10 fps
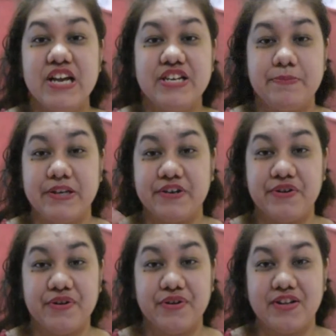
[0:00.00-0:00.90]
to be a
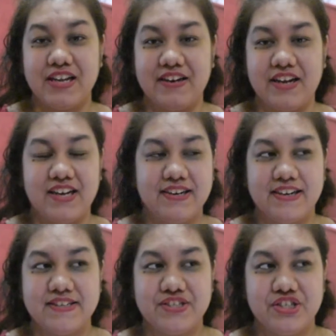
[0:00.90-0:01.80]
girl, and I
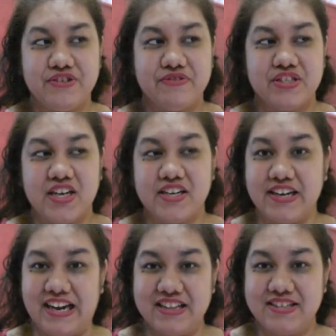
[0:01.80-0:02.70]
guess she was not
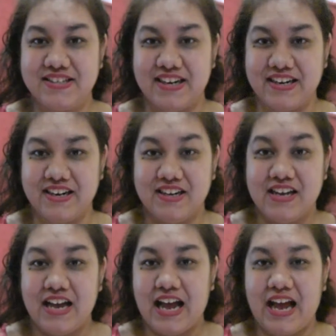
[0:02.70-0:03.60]
against like
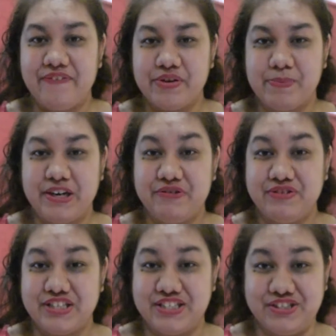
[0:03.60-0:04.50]
having my own
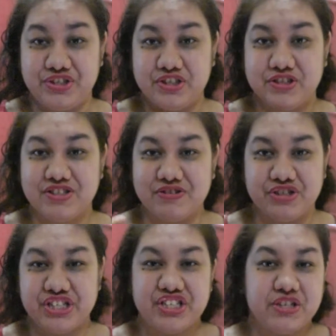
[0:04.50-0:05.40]
decision, so
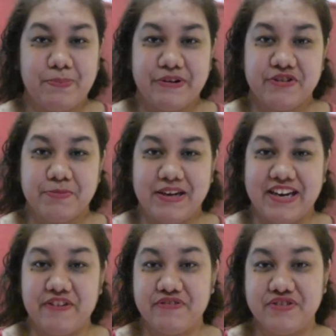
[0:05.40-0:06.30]
she just pierced my
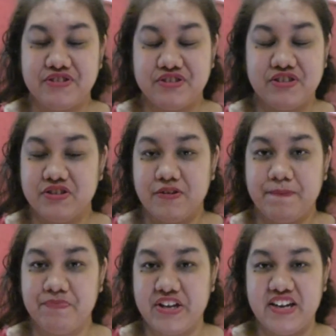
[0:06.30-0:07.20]
ears,
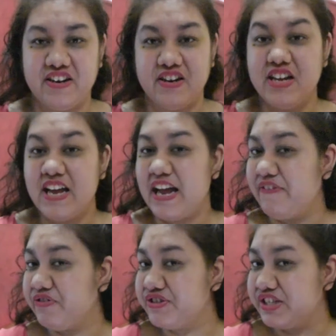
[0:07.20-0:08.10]
and
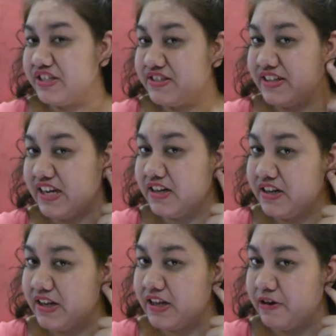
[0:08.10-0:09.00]
ever since then
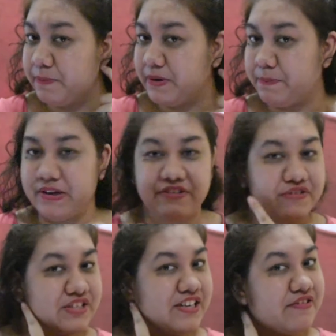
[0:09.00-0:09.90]
they've been
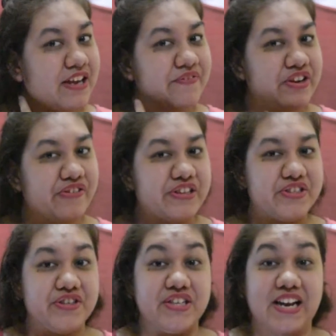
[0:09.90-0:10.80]
pierced. I don't have earrings
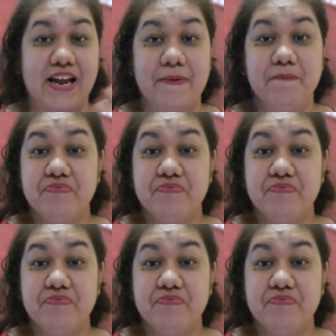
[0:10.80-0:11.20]
on today,